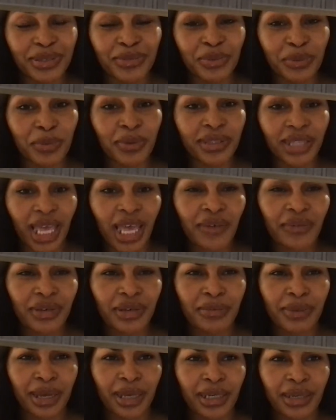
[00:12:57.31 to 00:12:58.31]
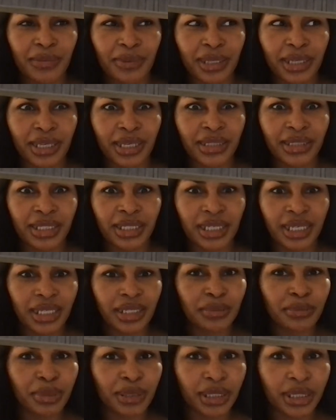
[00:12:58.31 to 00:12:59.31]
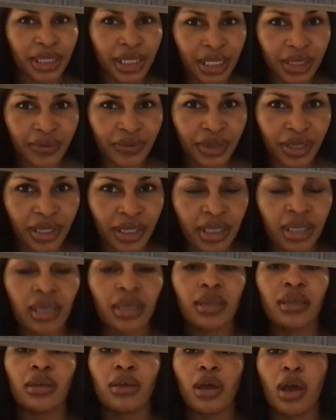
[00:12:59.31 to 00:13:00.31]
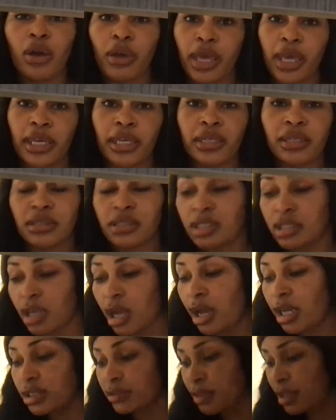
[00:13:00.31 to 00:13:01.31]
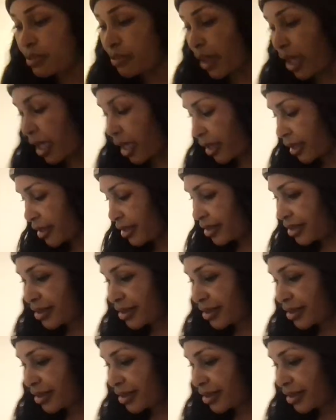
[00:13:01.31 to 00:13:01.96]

we were laughing about it because he couldn't believe it. Okay, she calls me back.